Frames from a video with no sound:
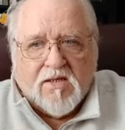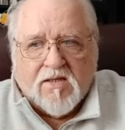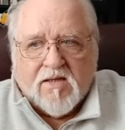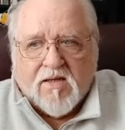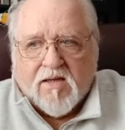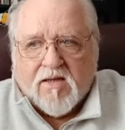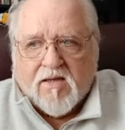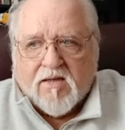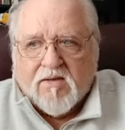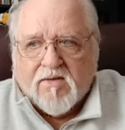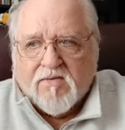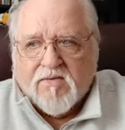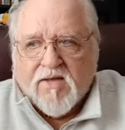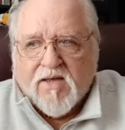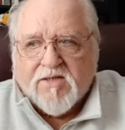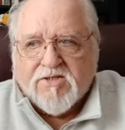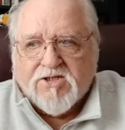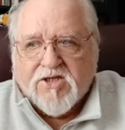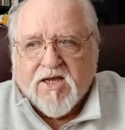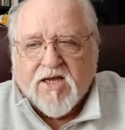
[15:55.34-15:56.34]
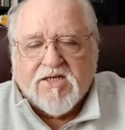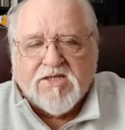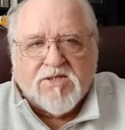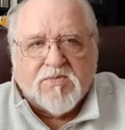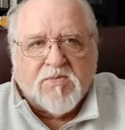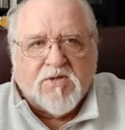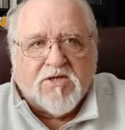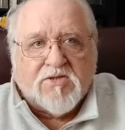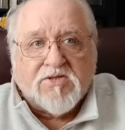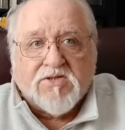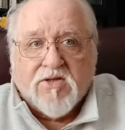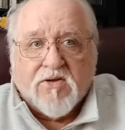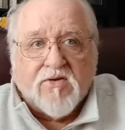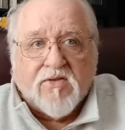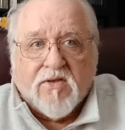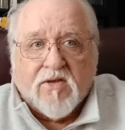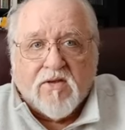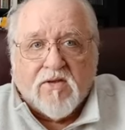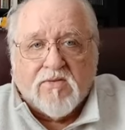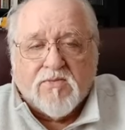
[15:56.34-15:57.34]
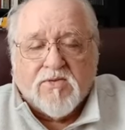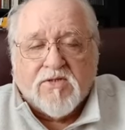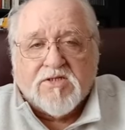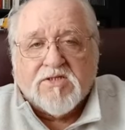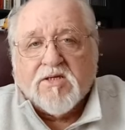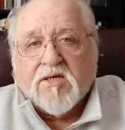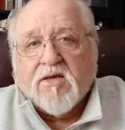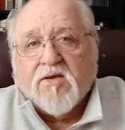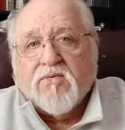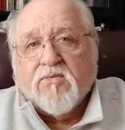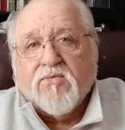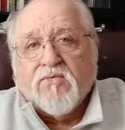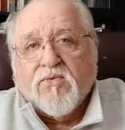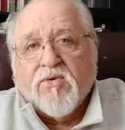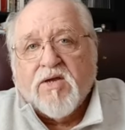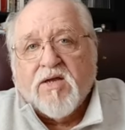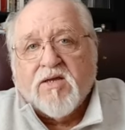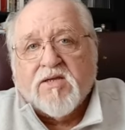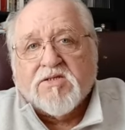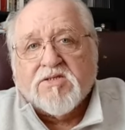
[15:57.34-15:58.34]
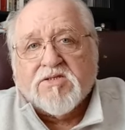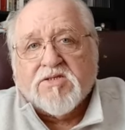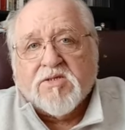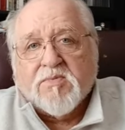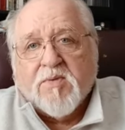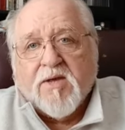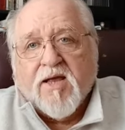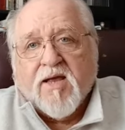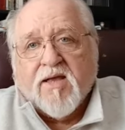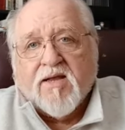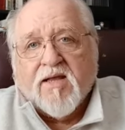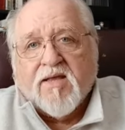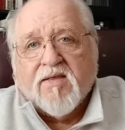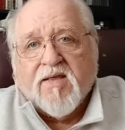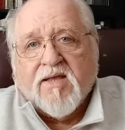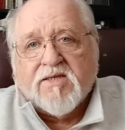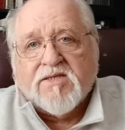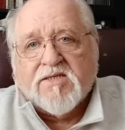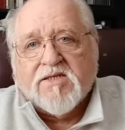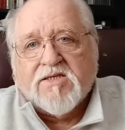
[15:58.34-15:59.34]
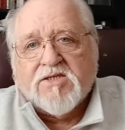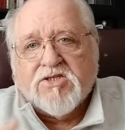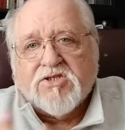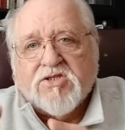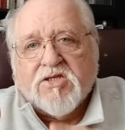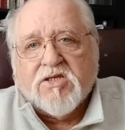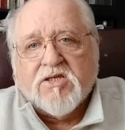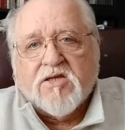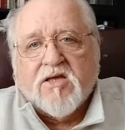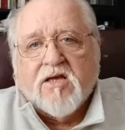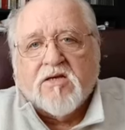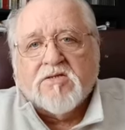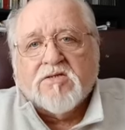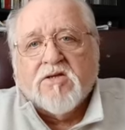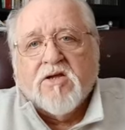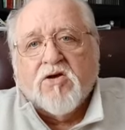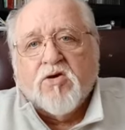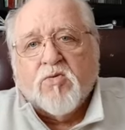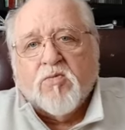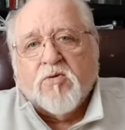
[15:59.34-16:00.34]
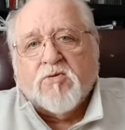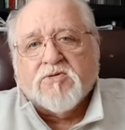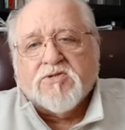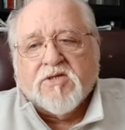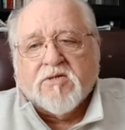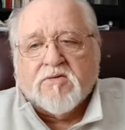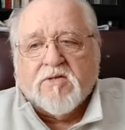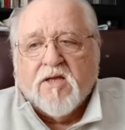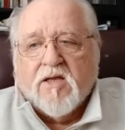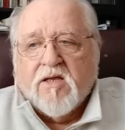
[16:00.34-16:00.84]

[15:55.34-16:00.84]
Education, because they're the only ones that can read just about, and they teach the young nobles.